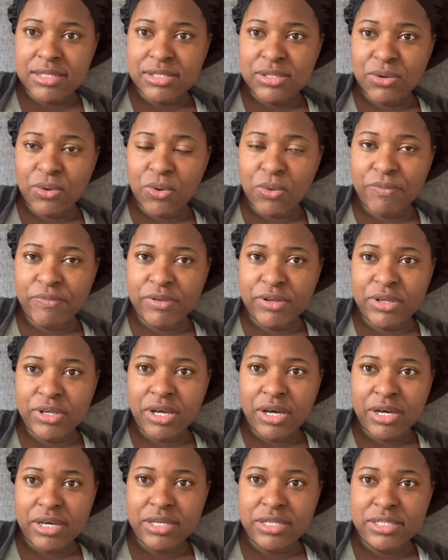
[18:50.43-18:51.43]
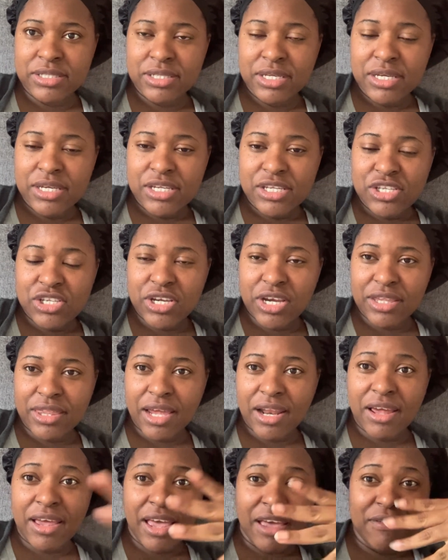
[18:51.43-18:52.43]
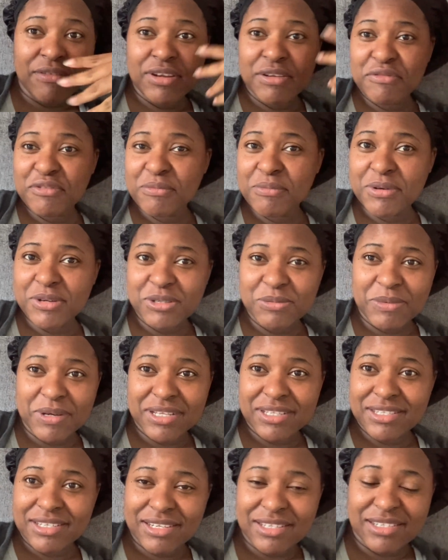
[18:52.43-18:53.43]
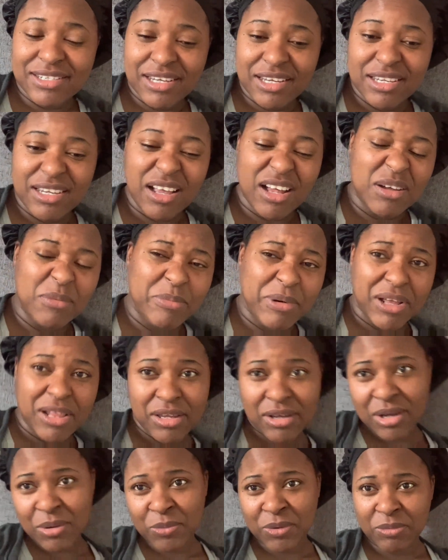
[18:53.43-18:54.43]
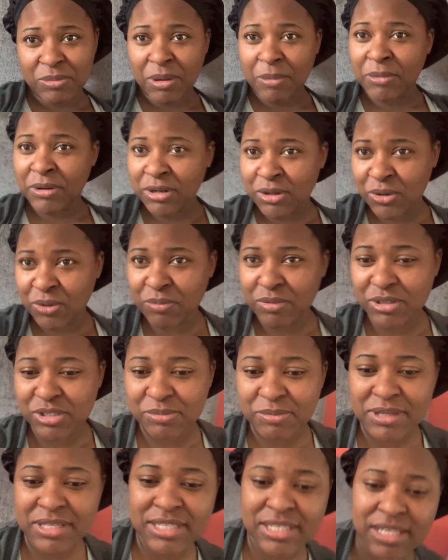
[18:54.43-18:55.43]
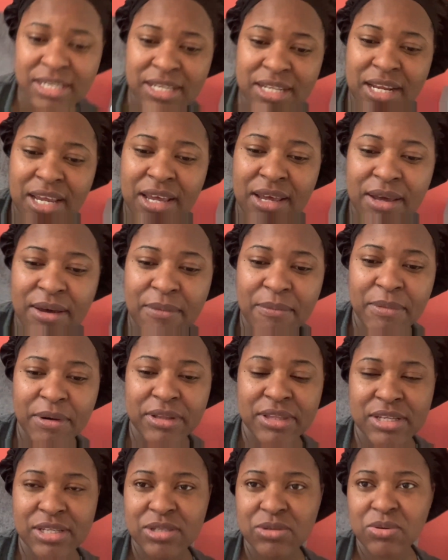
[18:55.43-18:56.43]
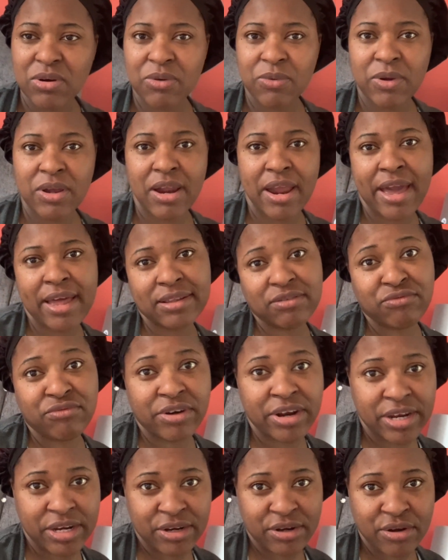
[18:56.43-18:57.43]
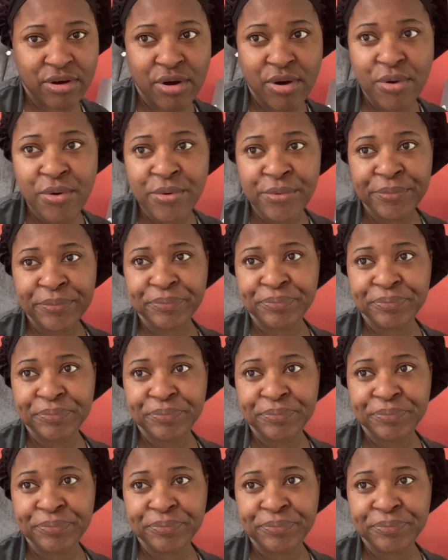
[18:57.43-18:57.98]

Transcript: So hopefully you guys check that. I haven't even brushed my teeth yet. Y'all will probably come with me. I'm gonna go brush my teeth, but this is where we're at right now.